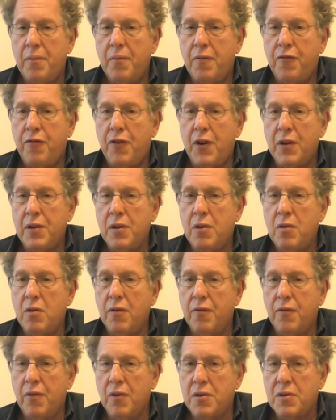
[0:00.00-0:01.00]
fund the
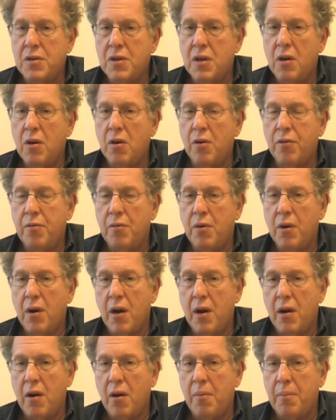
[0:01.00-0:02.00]
university, go through an
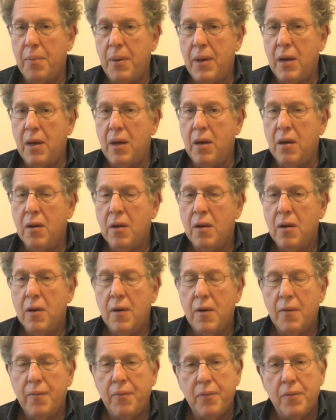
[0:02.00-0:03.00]
IRB.
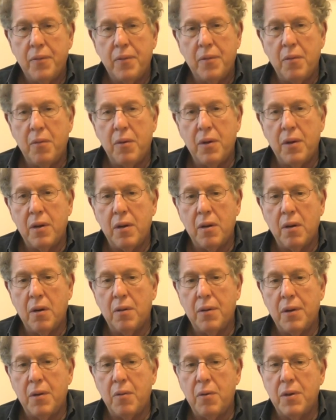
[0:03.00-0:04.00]

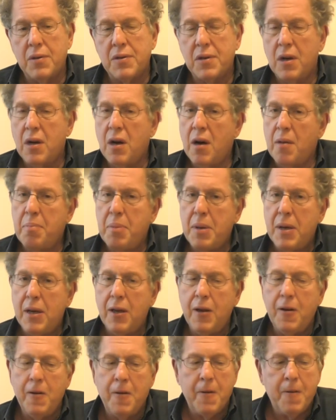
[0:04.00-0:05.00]
There was a
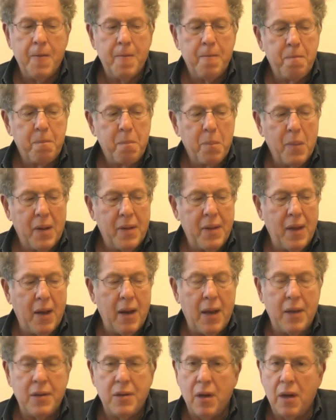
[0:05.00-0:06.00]
company that
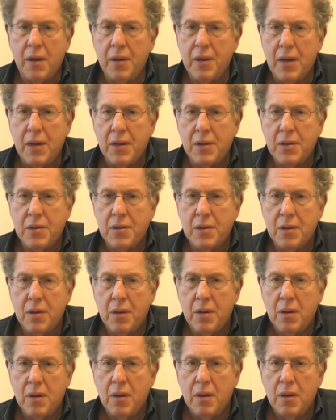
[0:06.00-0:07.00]
had done this,
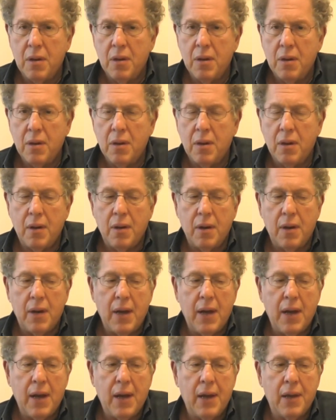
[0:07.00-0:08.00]

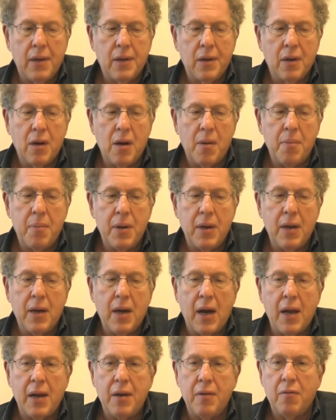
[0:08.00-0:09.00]
and the company
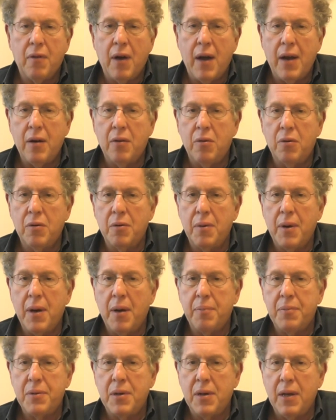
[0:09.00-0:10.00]
got it right all the way
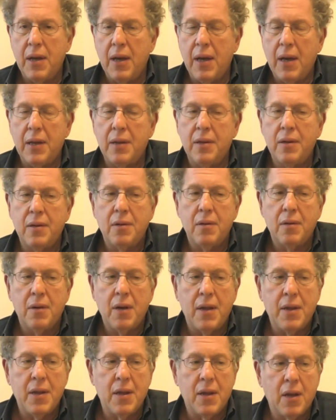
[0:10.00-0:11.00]
up to the end,
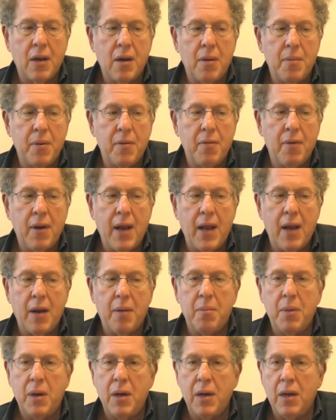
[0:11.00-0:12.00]
and then the company ran out of
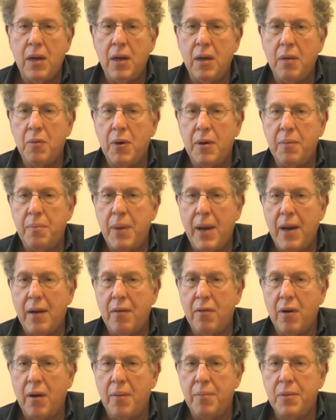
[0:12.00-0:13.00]
money and went
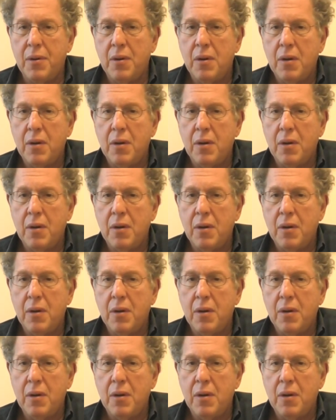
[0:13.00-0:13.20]
bankrupt.